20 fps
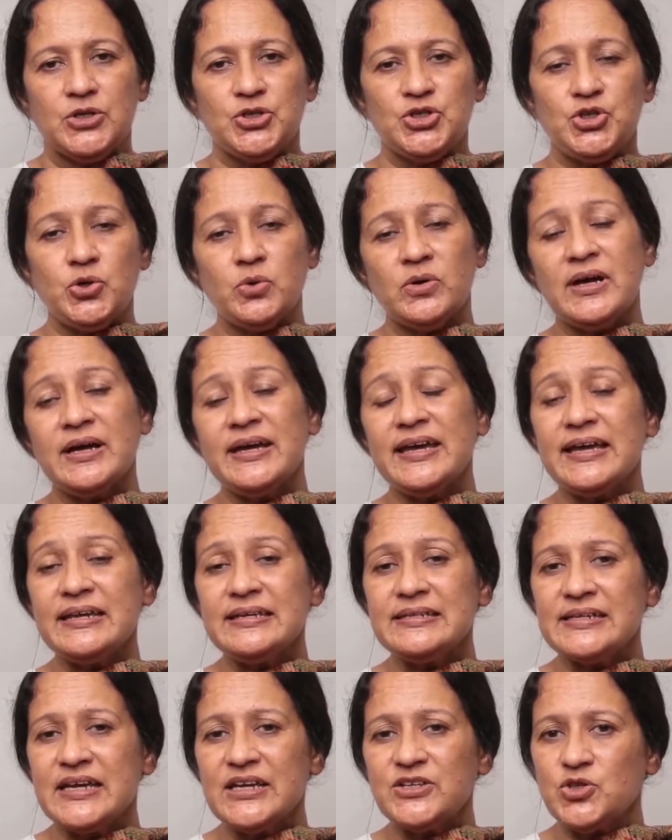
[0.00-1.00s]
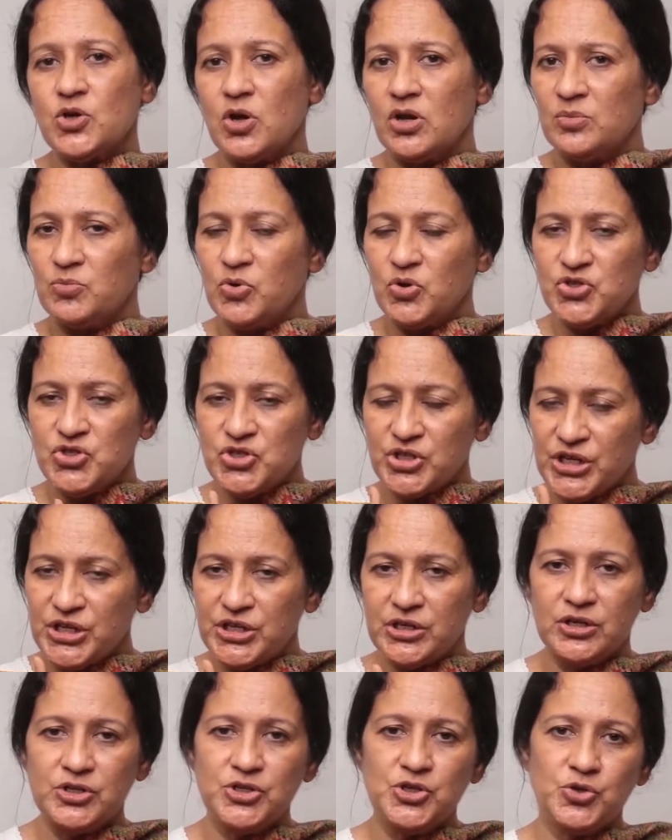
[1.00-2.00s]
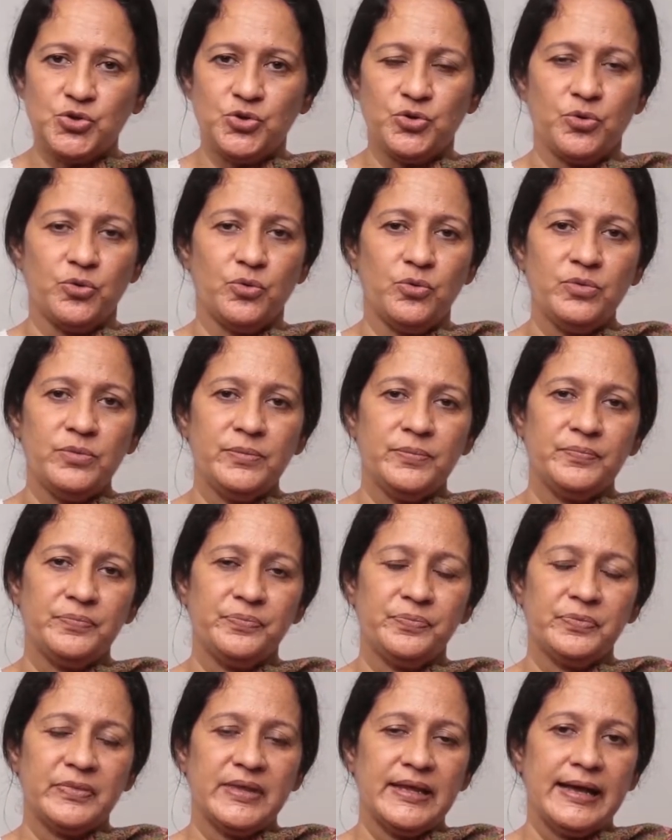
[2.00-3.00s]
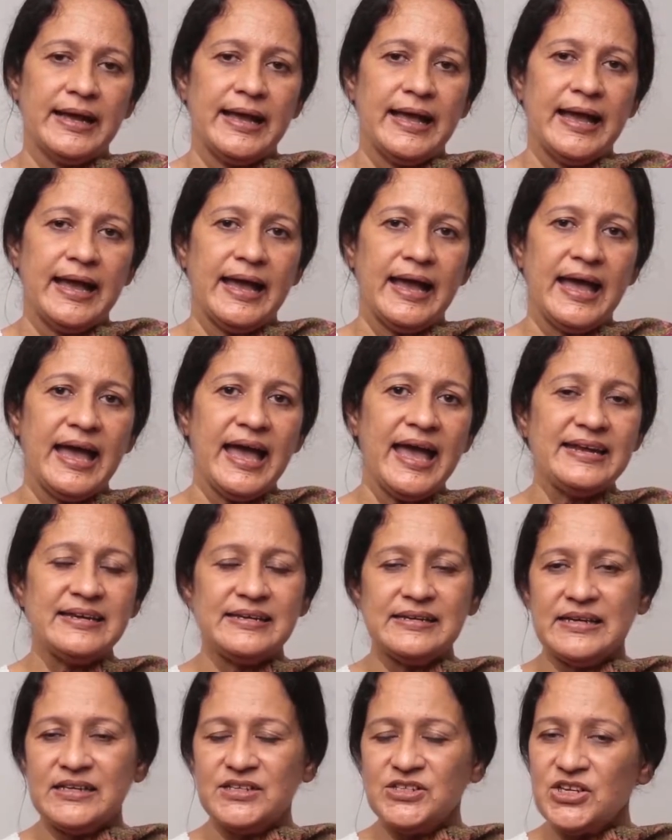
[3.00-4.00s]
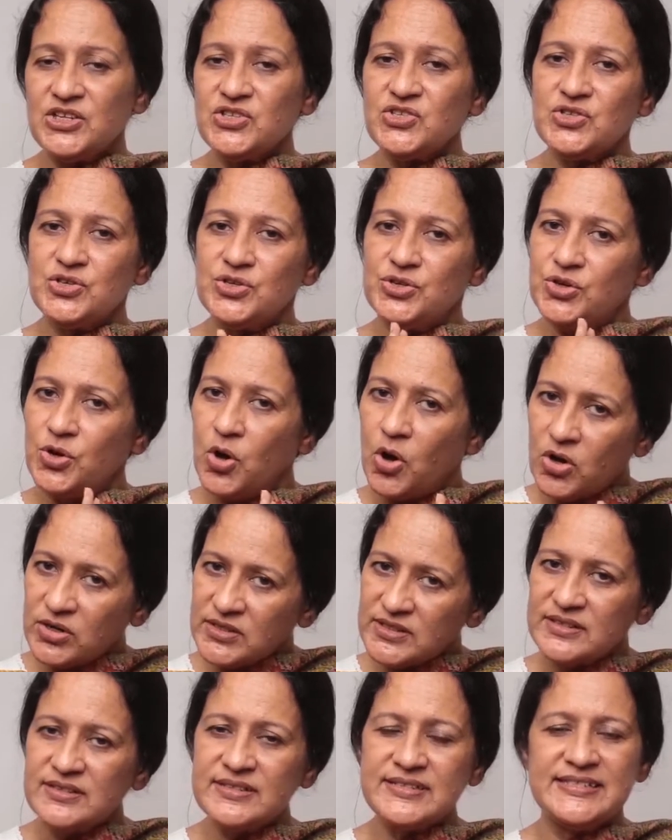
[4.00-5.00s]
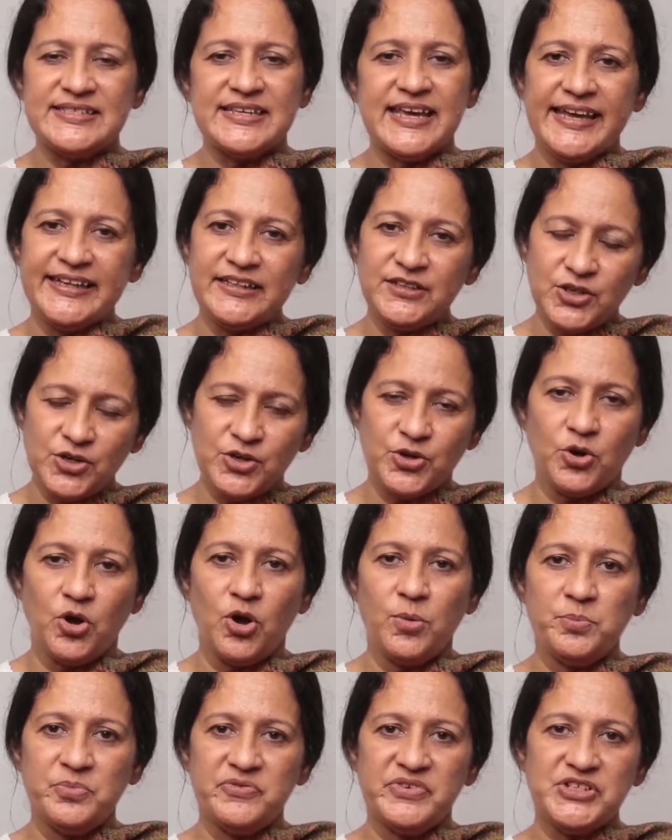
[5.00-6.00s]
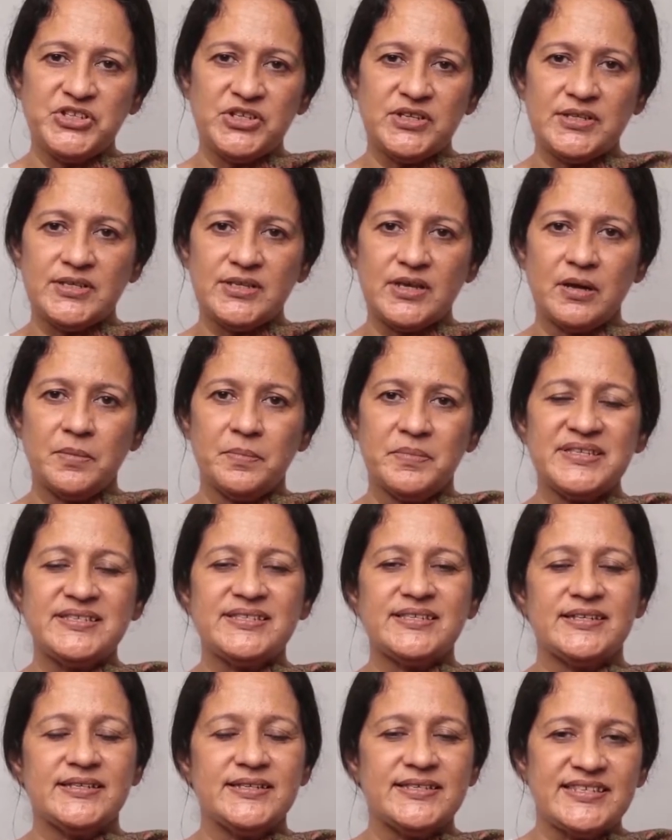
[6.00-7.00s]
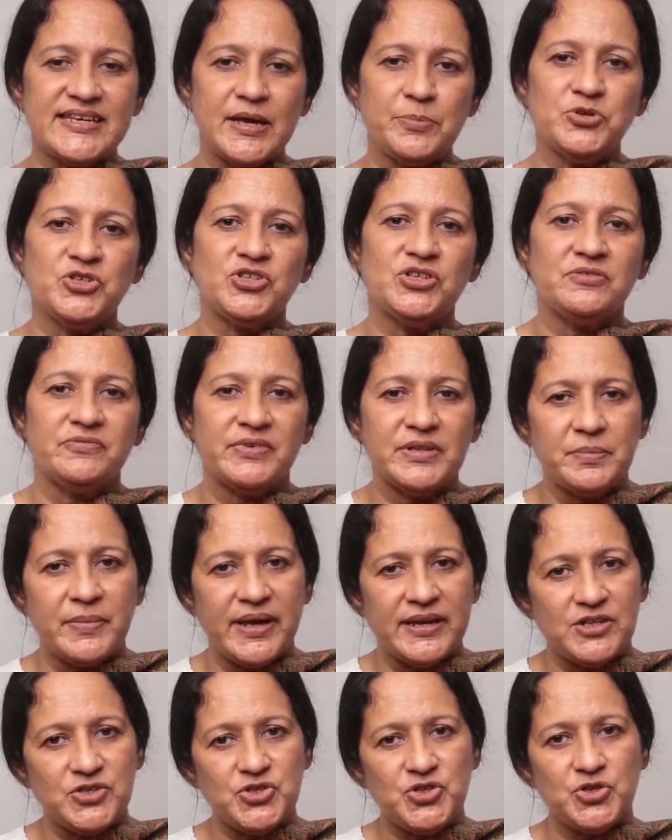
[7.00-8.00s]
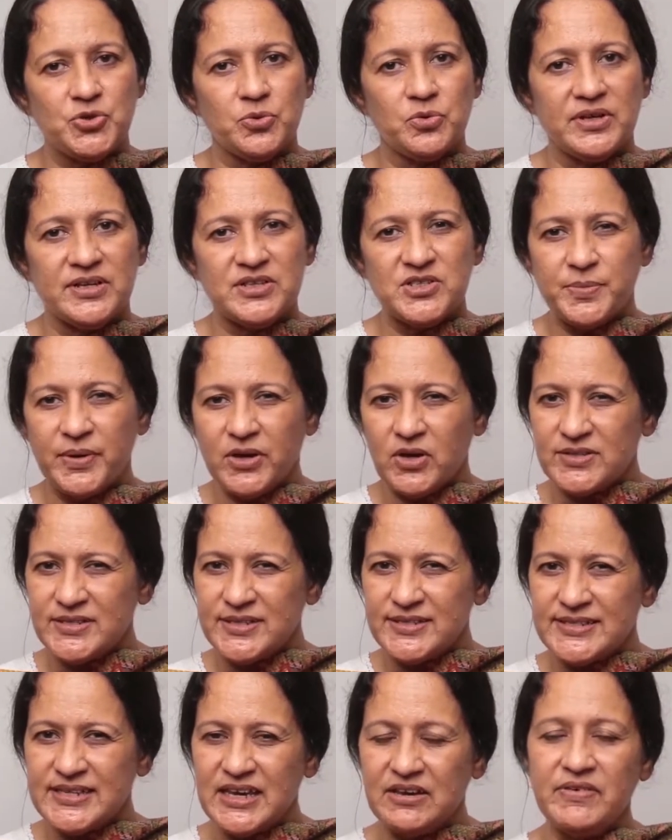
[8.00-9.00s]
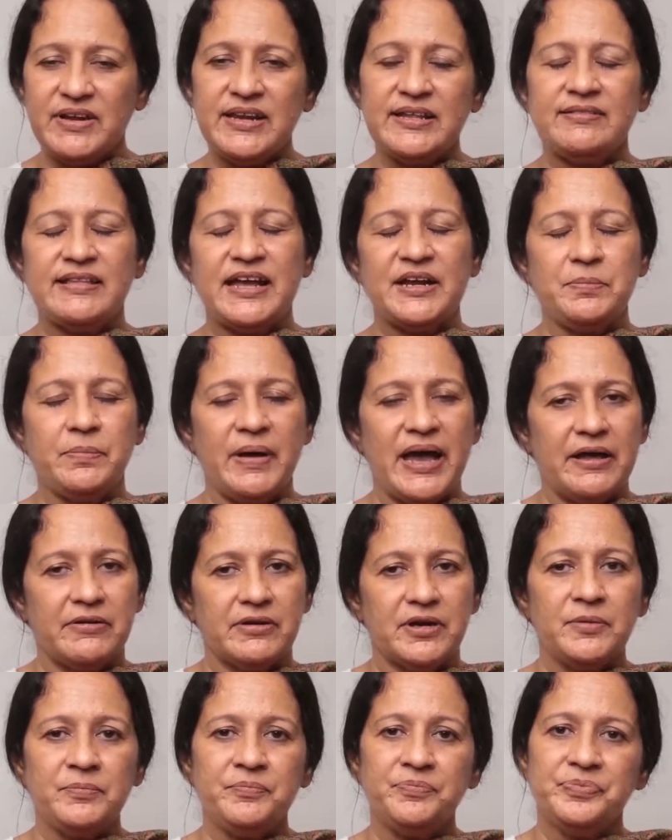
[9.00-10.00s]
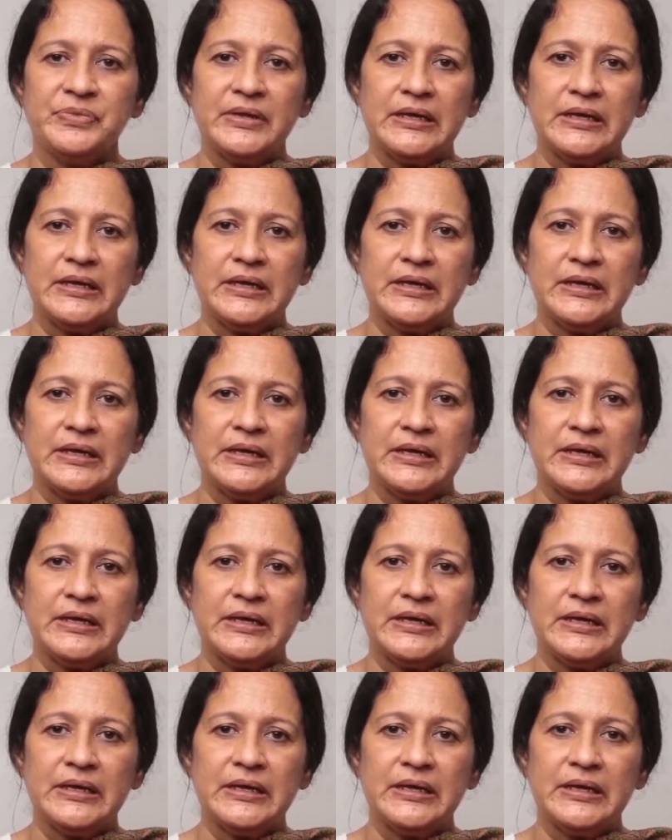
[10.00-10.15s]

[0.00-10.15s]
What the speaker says: Sugarcane takes almost a year to grow, and it is not a zaid crop, which is a misconception with many students because it's given in that para.